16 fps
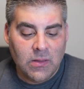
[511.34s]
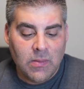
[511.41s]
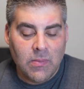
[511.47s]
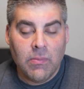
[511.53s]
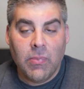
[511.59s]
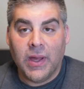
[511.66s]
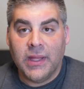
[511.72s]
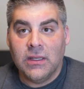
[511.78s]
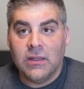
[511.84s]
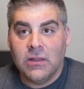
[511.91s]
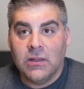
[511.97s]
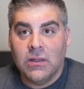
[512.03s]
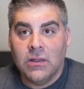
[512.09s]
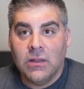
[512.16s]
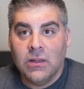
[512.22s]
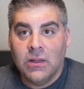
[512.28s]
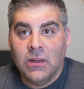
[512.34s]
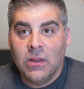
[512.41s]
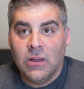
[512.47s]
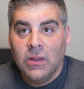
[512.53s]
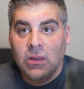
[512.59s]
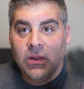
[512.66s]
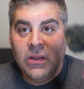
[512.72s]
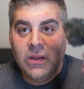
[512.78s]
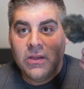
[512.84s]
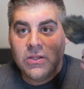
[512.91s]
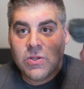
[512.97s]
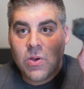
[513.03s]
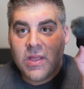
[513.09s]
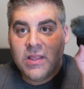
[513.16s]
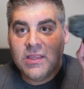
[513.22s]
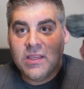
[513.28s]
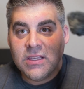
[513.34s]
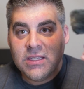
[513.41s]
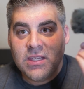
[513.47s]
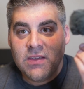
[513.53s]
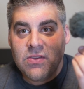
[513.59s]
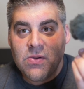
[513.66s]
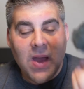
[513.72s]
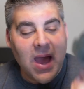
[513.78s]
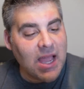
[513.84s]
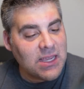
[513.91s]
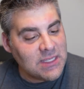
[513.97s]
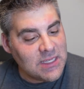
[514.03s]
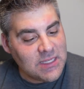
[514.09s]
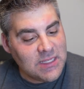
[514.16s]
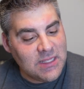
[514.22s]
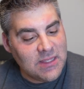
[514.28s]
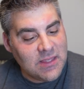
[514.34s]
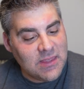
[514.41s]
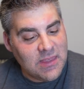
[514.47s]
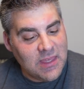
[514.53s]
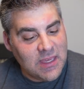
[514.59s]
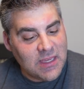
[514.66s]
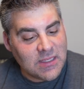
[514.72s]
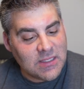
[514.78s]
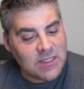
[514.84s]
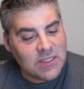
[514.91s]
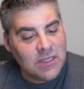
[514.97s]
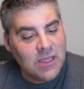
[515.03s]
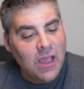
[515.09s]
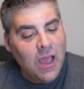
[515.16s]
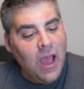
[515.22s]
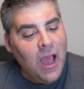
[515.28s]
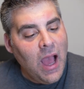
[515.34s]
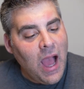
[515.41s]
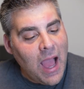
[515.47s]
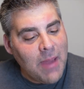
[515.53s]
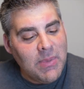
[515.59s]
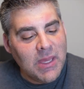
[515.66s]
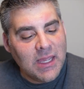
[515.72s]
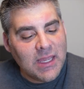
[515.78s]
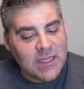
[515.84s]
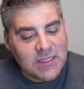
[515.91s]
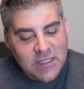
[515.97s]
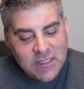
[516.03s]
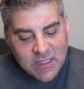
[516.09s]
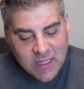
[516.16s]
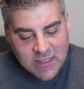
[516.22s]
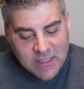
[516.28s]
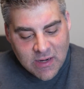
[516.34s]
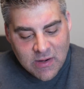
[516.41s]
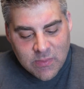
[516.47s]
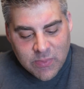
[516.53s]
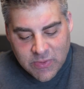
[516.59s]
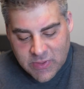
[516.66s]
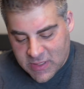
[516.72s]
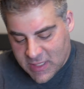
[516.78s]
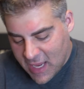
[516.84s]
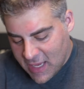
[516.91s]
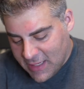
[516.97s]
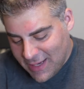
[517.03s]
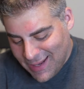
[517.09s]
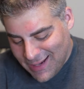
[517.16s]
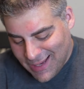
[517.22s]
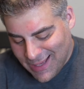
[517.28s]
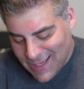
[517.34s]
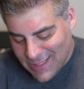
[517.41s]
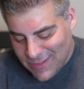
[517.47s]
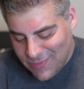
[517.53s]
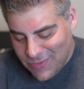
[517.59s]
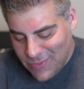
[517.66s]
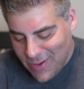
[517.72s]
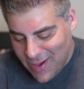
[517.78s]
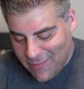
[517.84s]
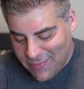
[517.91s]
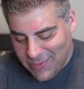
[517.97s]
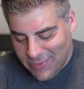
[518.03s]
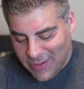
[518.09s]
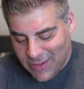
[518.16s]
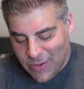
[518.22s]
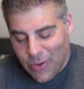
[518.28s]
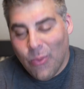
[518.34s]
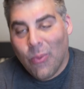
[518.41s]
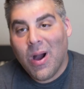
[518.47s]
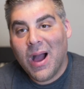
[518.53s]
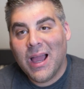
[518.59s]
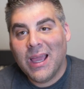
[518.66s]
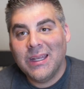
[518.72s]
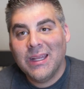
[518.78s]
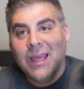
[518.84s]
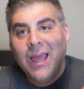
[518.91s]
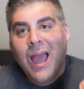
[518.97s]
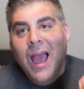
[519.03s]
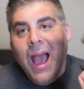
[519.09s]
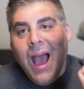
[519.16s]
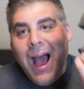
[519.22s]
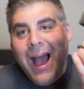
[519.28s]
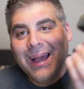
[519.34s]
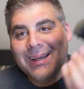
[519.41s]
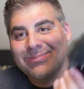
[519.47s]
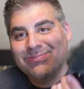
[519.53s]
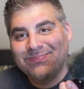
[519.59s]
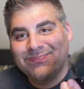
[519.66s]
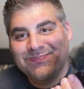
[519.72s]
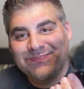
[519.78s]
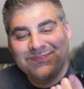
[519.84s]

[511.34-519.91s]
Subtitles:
button. So it does give you access to the things. I mean, I guess it's not terrible design, and I guess if you have to like go wide, it's